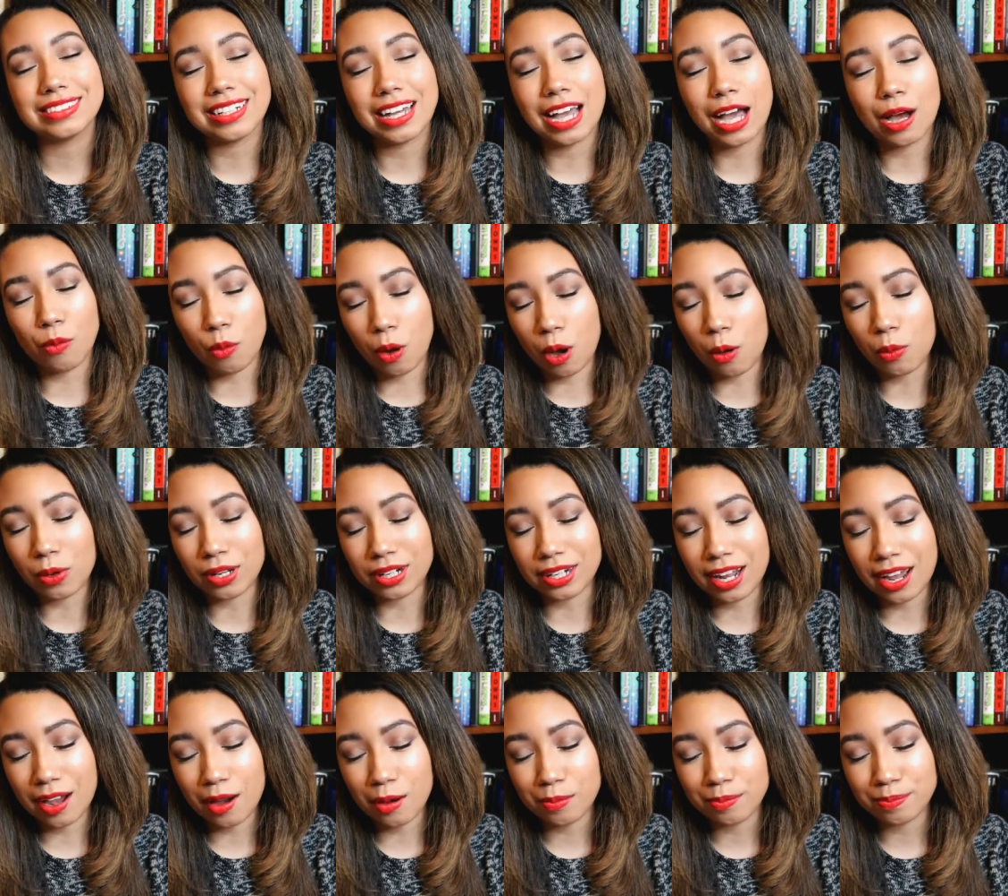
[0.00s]
I want one
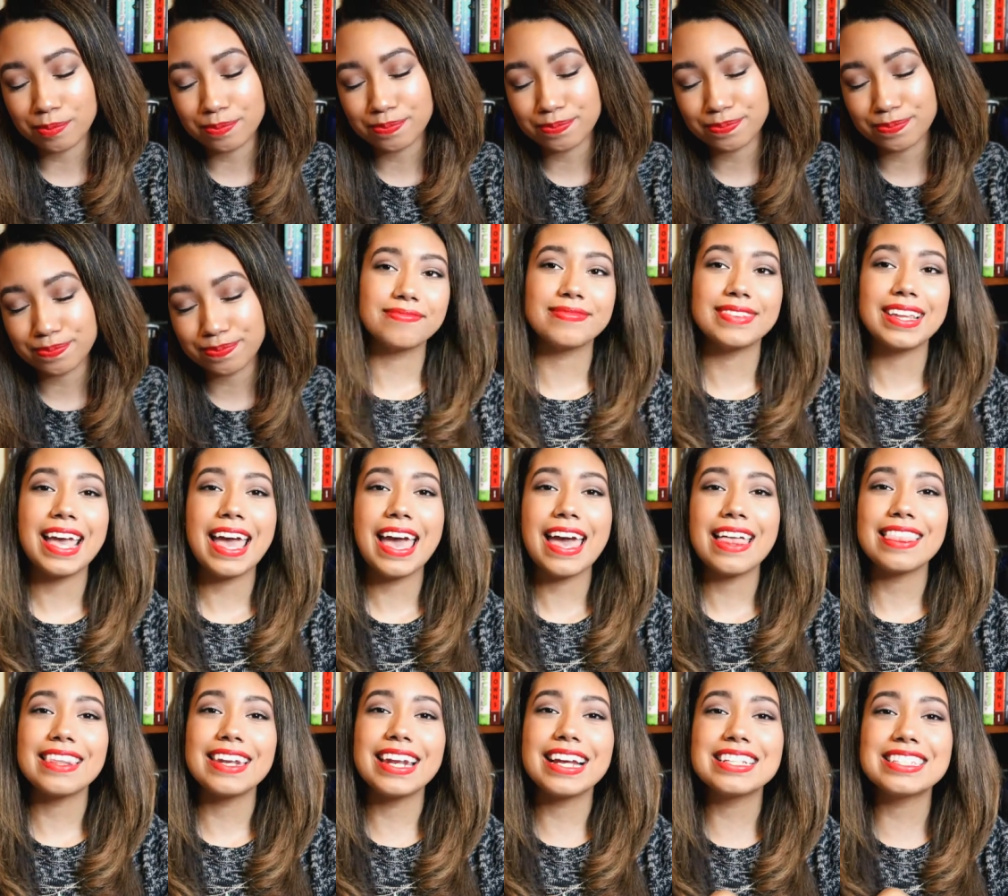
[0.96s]
now.
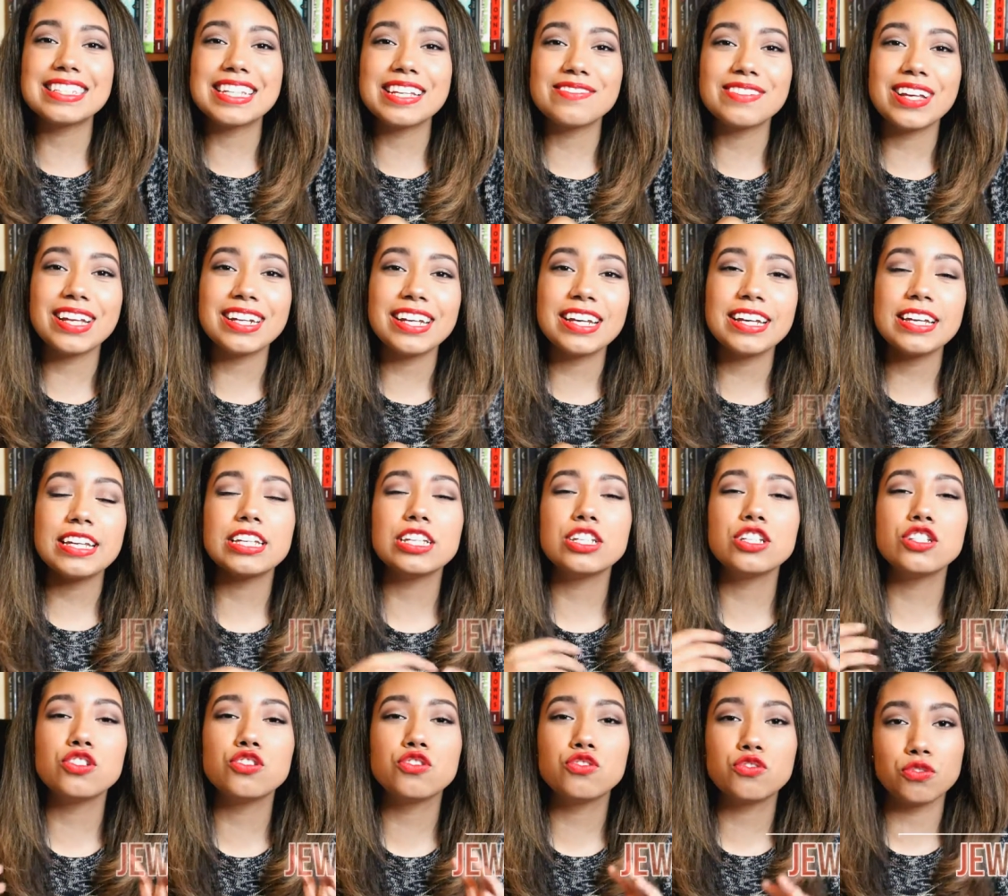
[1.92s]
The next gift idea
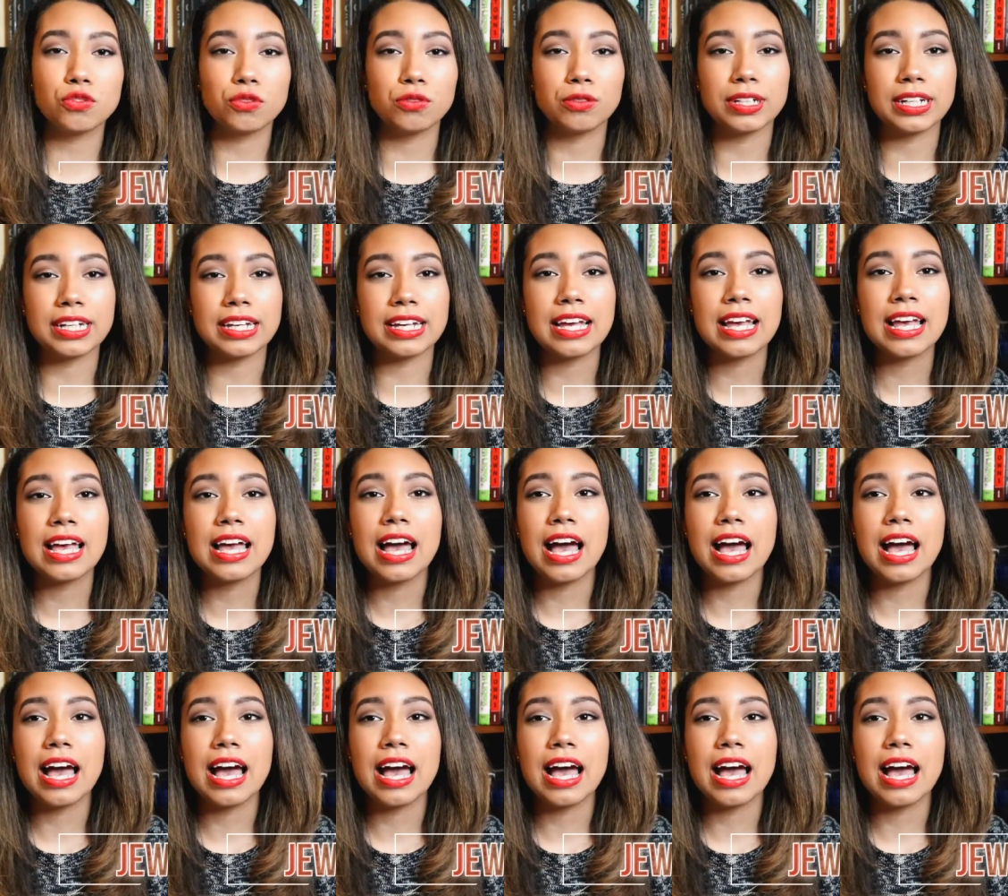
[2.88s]
is jewelry.